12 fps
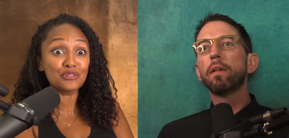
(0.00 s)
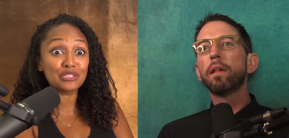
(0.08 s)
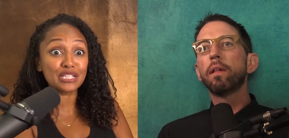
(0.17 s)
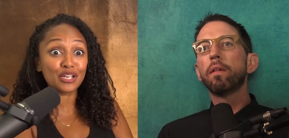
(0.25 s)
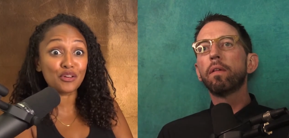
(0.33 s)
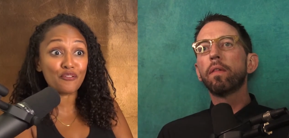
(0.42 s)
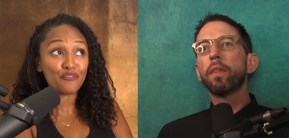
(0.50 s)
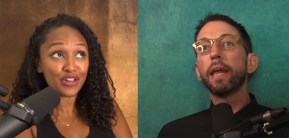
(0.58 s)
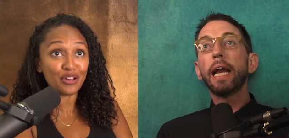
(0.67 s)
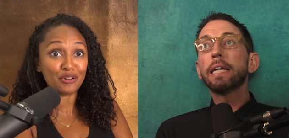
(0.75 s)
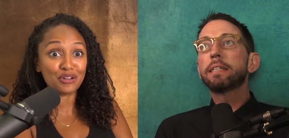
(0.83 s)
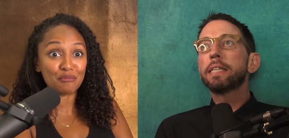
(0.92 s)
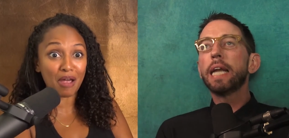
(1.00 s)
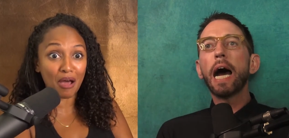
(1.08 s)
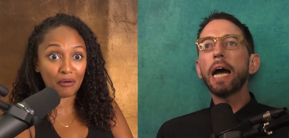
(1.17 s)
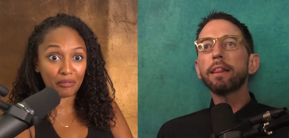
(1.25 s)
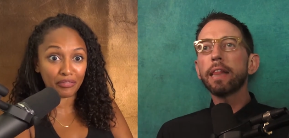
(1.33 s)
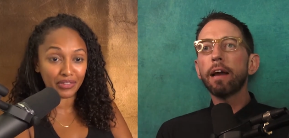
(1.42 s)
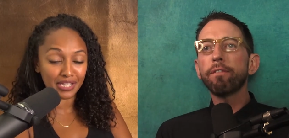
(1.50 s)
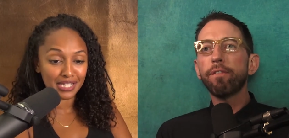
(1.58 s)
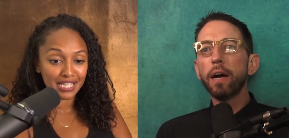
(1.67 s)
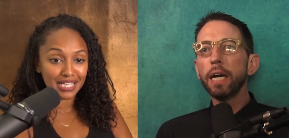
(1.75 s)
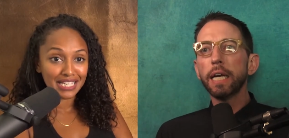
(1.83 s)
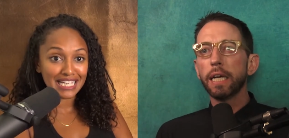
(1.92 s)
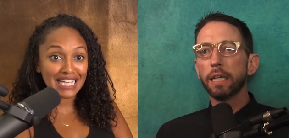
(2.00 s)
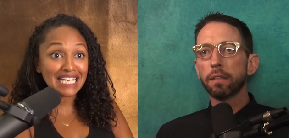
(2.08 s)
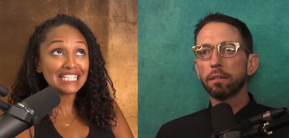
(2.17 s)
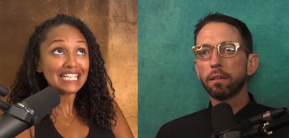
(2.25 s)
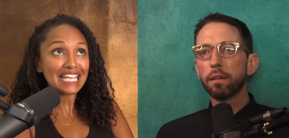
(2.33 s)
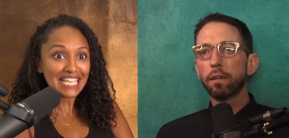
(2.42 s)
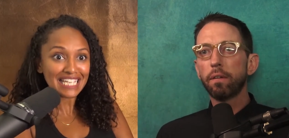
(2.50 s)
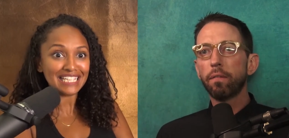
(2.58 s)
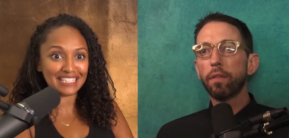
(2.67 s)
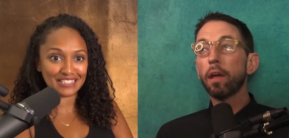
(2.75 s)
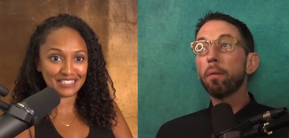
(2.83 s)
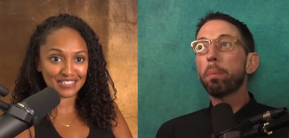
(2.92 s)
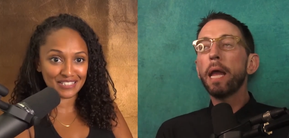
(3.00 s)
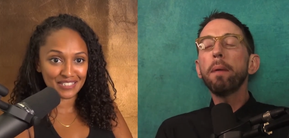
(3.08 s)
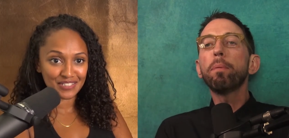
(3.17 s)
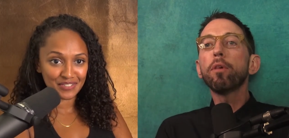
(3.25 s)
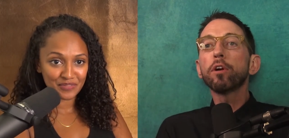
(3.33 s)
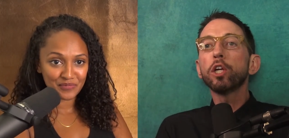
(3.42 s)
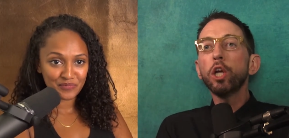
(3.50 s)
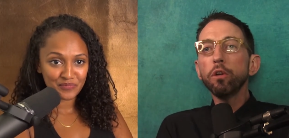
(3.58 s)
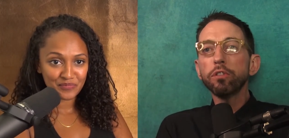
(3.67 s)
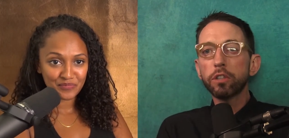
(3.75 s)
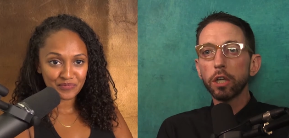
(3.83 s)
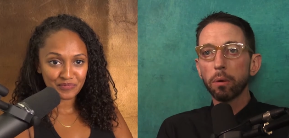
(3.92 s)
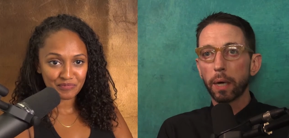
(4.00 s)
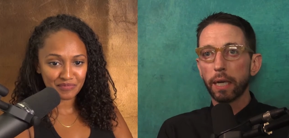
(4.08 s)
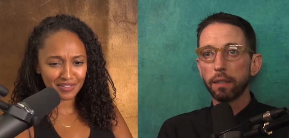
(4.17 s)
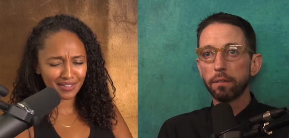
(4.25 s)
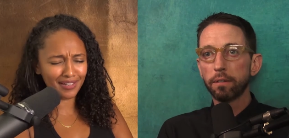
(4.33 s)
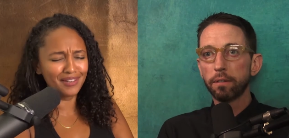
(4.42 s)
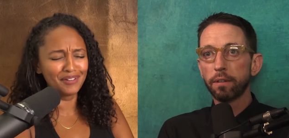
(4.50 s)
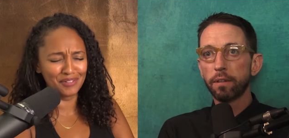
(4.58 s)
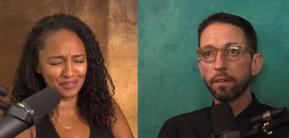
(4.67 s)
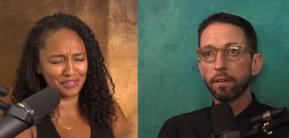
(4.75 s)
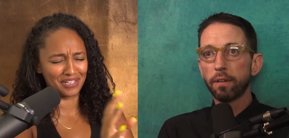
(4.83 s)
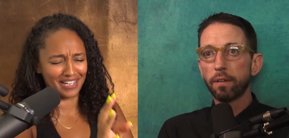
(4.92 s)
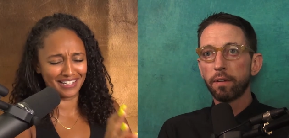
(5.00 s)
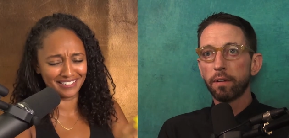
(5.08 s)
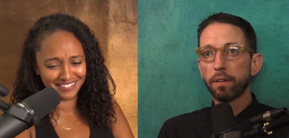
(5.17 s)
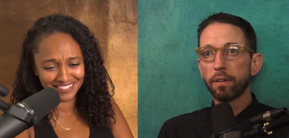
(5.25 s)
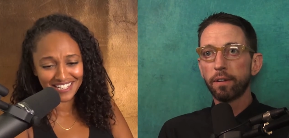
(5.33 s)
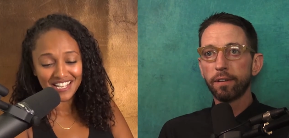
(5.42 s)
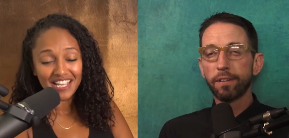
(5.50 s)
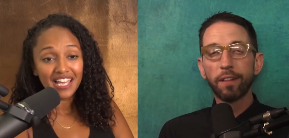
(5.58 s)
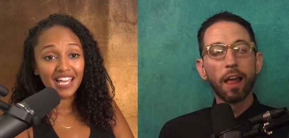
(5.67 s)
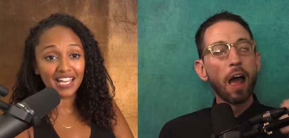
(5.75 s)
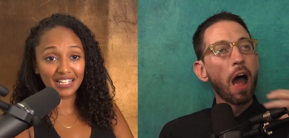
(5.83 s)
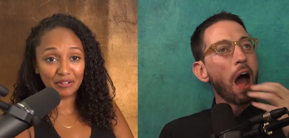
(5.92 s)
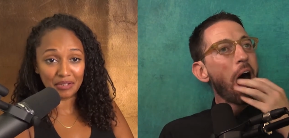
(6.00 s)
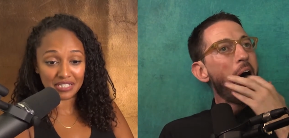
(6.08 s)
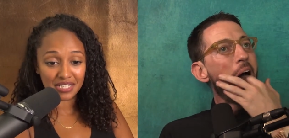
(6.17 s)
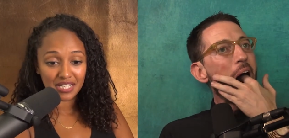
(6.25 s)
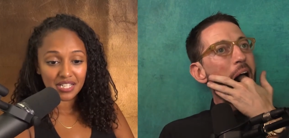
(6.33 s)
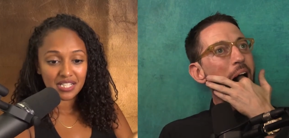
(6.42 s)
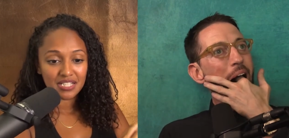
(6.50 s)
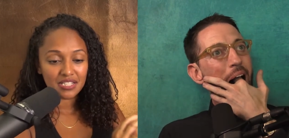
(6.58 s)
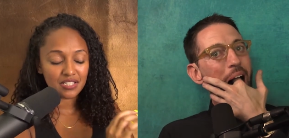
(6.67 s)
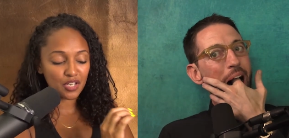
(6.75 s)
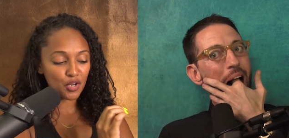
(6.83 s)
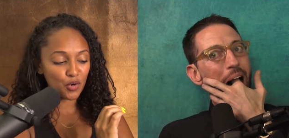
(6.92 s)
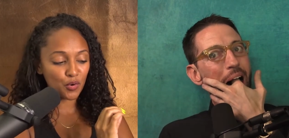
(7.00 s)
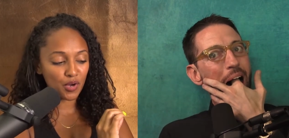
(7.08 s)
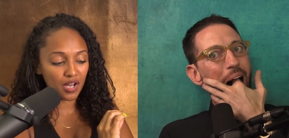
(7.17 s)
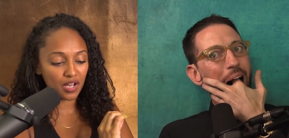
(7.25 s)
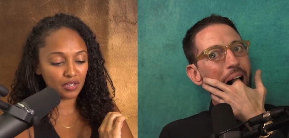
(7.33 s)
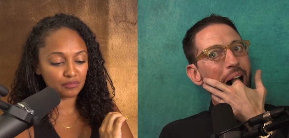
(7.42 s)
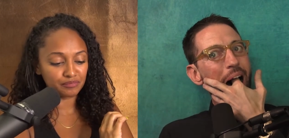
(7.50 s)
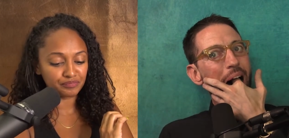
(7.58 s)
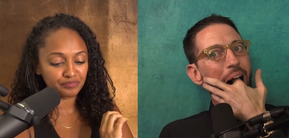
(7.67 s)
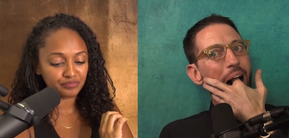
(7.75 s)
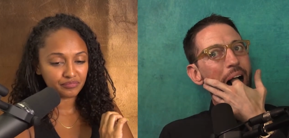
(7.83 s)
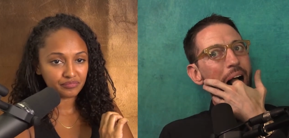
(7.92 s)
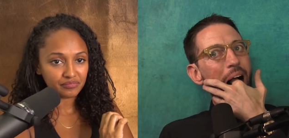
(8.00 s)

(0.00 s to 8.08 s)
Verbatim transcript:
Speaker 1: that you're sticking your finger in your mouth. It's not that funny. It is. People are used to it. Okay.
Speaker 2: Anyways, so um,